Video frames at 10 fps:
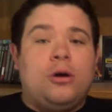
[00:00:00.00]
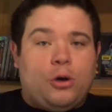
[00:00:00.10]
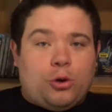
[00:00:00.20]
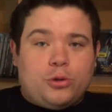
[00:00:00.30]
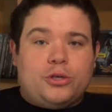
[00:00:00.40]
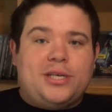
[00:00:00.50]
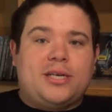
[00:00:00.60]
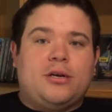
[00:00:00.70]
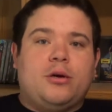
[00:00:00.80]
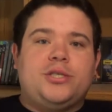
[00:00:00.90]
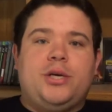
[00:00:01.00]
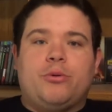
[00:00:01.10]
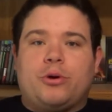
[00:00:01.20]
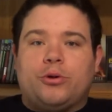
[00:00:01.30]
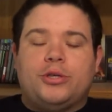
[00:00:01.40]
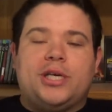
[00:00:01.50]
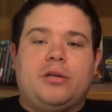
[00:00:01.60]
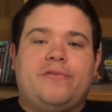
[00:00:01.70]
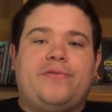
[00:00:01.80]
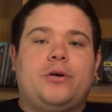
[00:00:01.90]
older technology with older
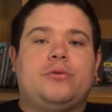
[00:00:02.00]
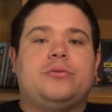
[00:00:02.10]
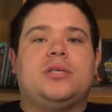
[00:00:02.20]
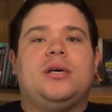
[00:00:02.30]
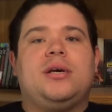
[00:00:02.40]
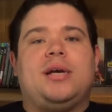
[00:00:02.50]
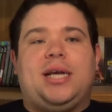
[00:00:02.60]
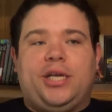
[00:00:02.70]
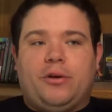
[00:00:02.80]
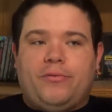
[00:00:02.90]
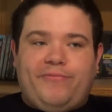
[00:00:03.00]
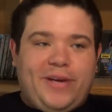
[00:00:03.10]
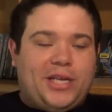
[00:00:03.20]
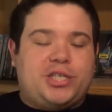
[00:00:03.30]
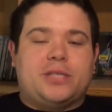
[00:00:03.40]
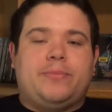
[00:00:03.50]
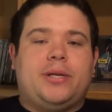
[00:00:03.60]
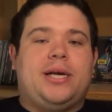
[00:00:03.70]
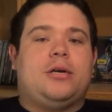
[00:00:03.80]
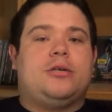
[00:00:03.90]
telephones and VHS
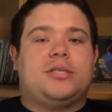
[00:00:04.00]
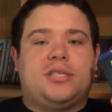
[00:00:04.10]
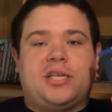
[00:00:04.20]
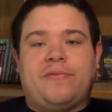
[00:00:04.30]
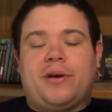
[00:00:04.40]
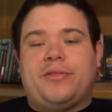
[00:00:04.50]
players and stuff like